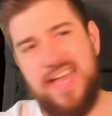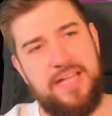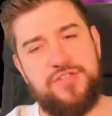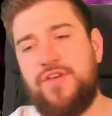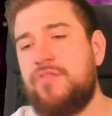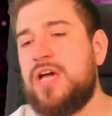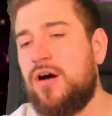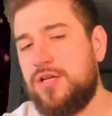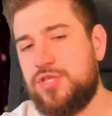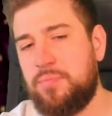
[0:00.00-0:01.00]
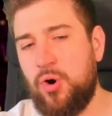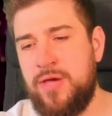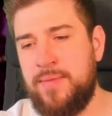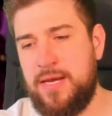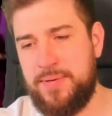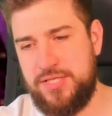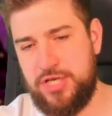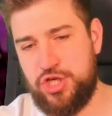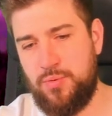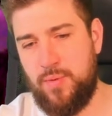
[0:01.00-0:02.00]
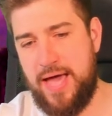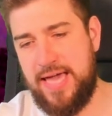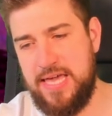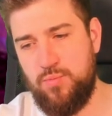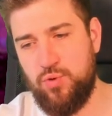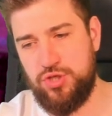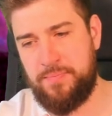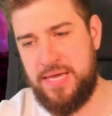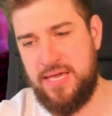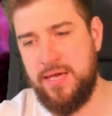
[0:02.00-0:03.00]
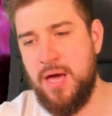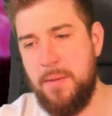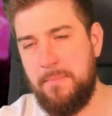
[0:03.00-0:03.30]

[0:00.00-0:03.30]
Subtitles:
it's very hard to put him in a position where he would be